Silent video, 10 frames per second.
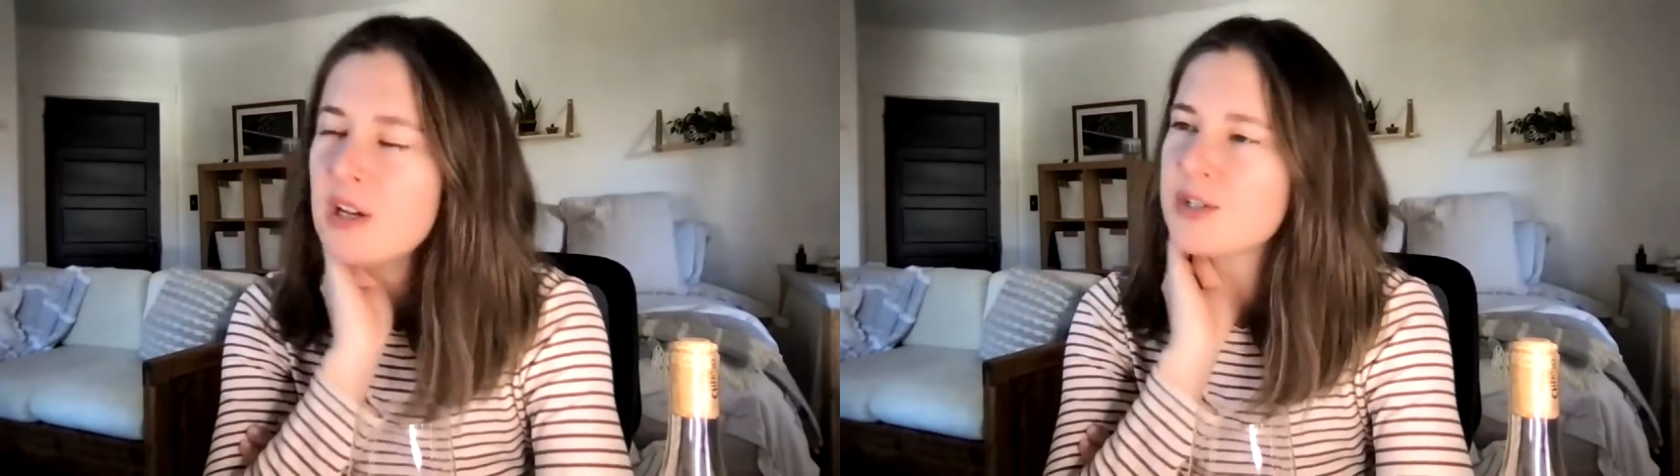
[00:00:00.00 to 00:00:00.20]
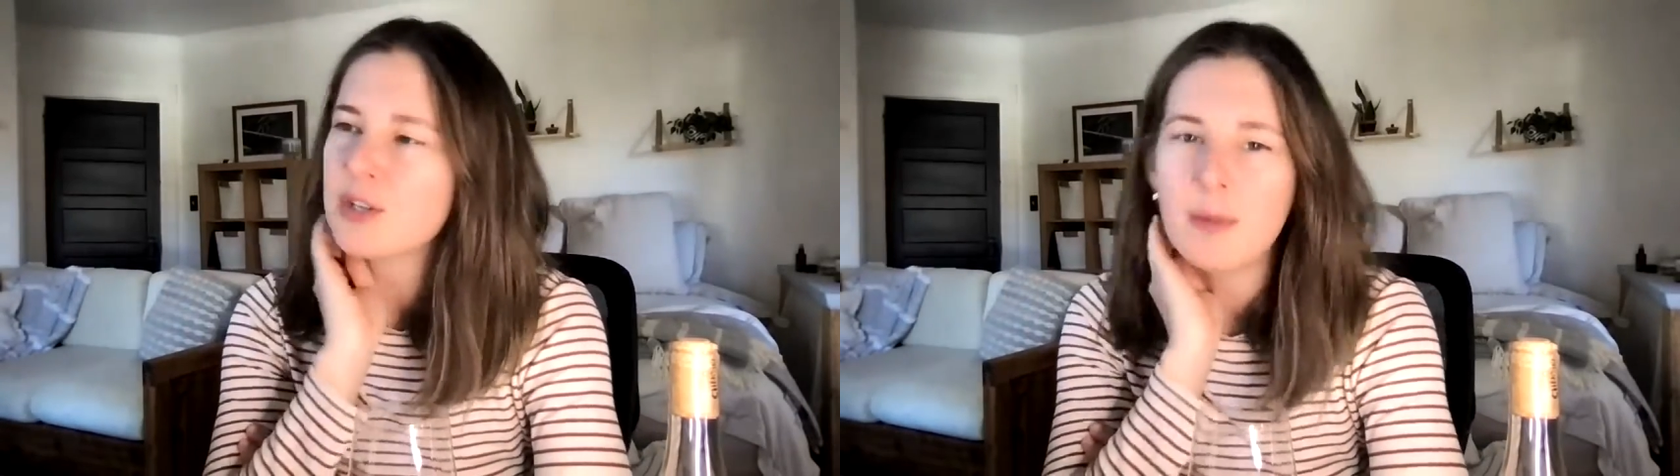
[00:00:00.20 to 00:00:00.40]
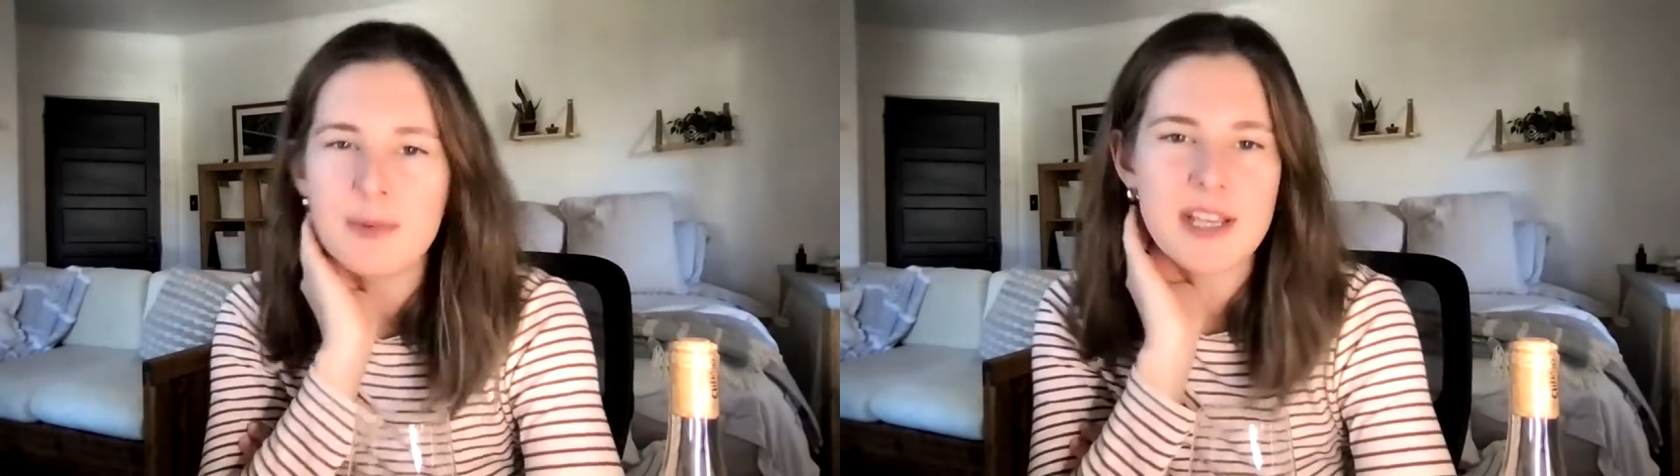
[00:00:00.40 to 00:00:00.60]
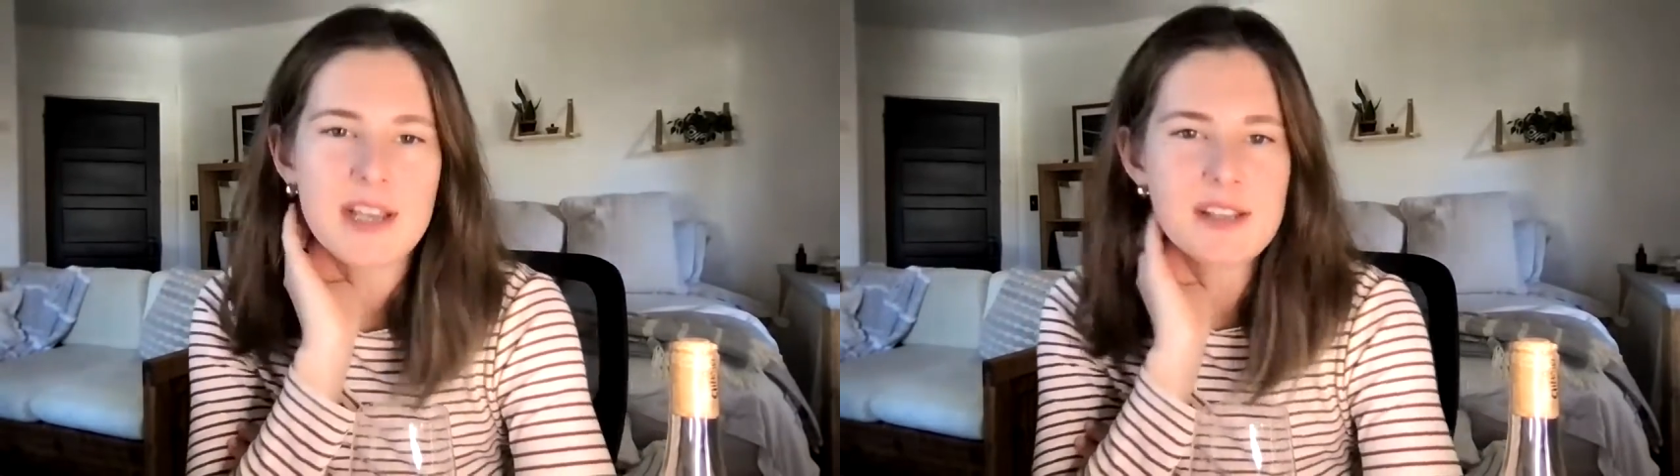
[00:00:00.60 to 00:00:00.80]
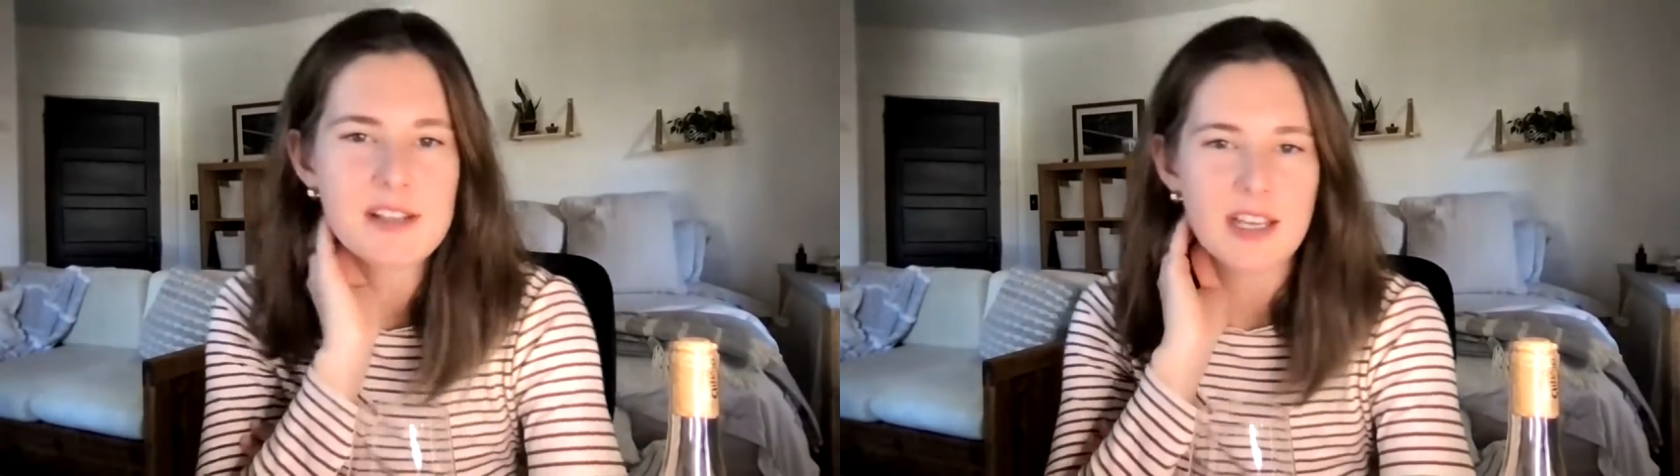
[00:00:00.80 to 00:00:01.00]
So it almost
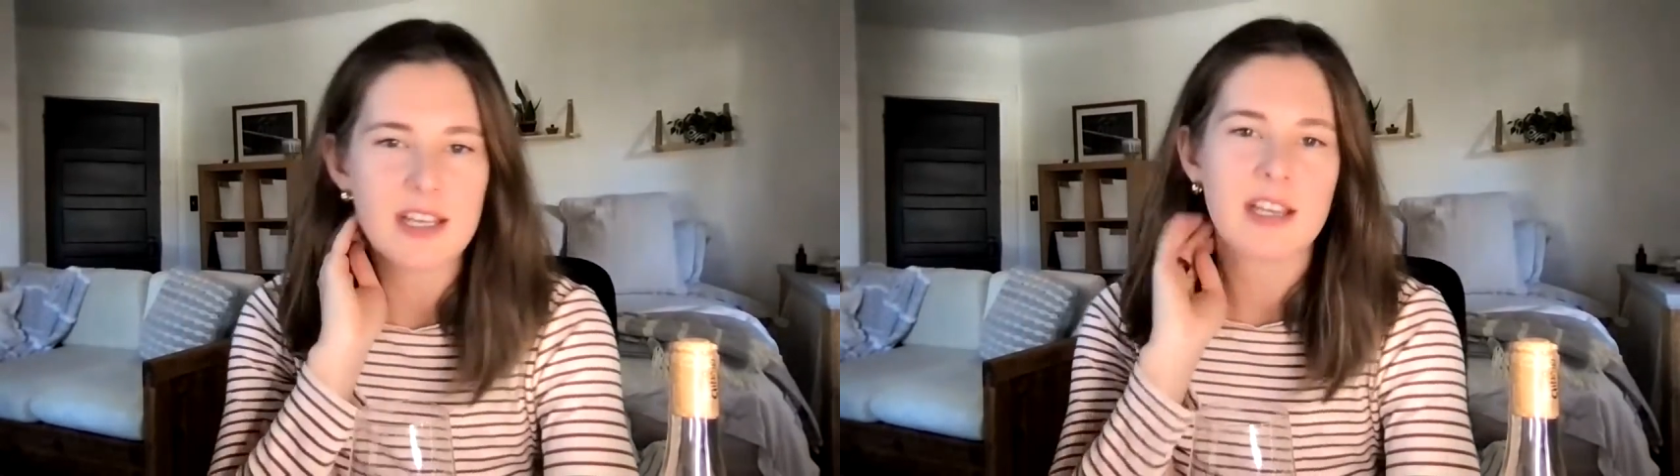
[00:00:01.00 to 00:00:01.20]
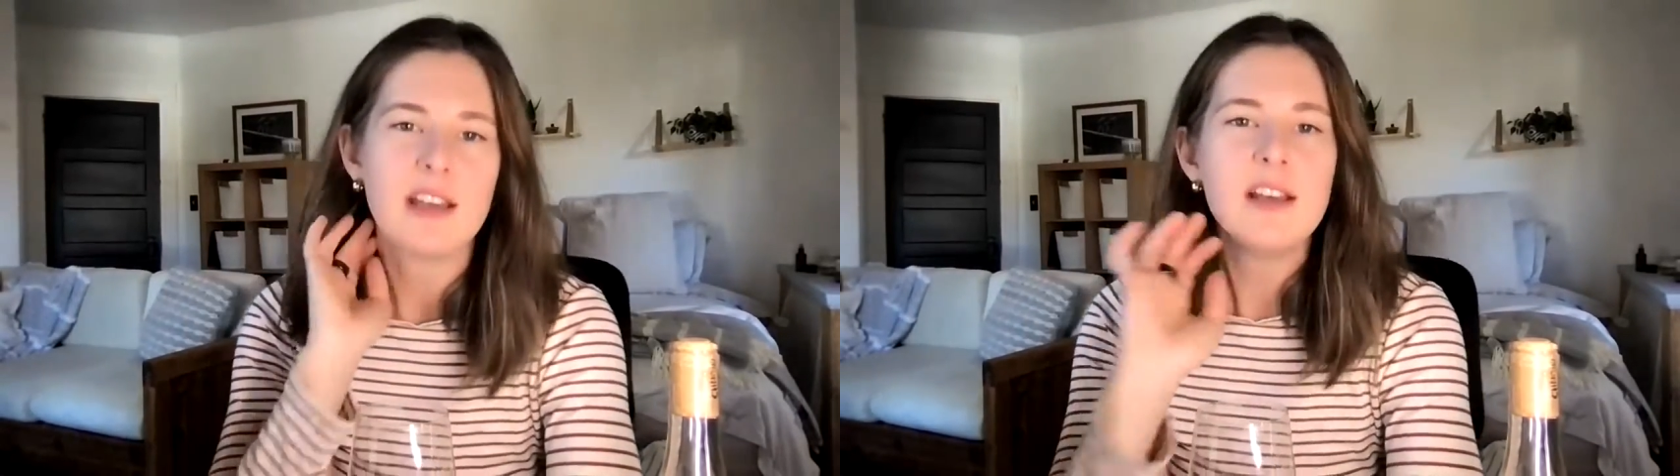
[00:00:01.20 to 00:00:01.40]
has this like